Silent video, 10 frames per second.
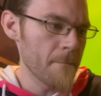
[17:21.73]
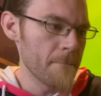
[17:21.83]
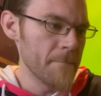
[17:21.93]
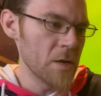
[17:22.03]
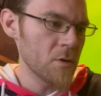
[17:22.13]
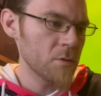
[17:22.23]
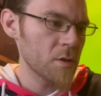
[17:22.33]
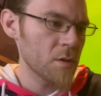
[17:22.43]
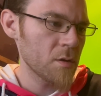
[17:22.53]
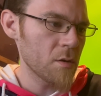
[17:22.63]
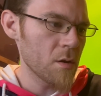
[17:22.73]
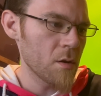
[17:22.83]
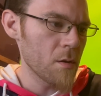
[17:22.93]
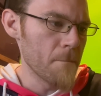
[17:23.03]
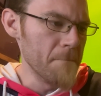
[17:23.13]

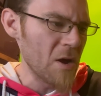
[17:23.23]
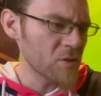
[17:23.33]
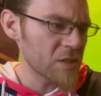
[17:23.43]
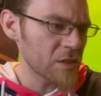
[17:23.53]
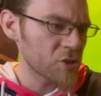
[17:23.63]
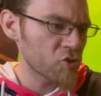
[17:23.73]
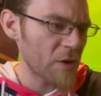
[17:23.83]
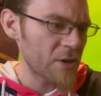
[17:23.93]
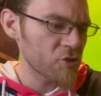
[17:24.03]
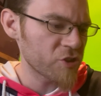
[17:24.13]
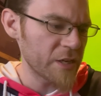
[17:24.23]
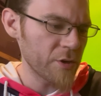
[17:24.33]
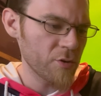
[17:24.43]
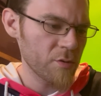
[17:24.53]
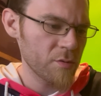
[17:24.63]
Melt Strider's
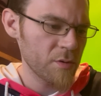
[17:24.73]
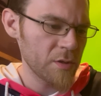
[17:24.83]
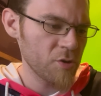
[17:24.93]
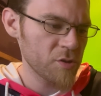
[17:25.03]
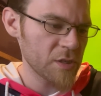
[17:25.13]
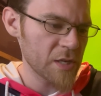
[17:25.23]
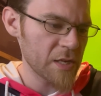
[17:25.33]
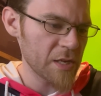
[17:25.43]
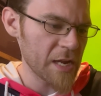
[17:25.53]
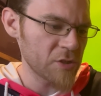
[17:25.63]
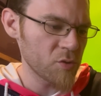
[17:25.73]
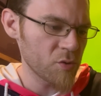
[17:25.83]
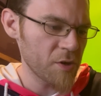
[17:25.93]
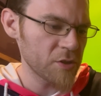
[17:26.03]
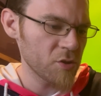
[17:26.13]
Gear. Enters attached to a
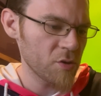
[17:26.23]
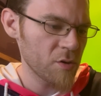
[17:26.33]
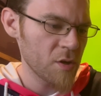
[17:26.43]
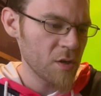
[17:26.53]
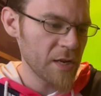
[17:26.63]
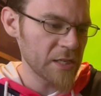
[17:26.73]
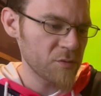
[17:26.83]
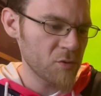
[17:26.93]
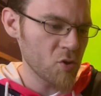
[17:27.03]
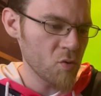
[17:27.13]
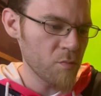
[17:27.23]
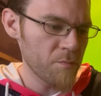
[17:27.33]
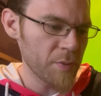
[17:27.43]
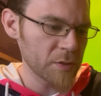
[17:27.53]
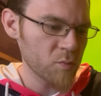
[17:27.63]
creature. It gets
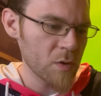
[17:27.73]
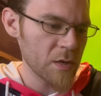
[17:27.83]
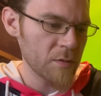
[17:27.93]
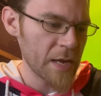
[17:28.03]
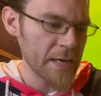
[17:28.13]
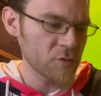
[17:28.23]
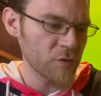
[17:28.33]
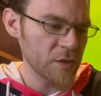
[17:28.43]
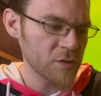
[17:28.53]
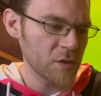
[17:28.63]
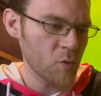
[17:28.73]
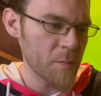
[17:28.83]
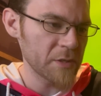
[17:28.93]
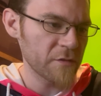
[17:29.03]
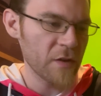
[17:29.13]
2/+1. It has reach.
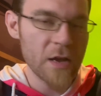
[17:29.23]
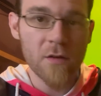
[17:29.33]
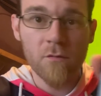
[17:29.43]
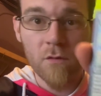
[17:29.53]
Equip is 5.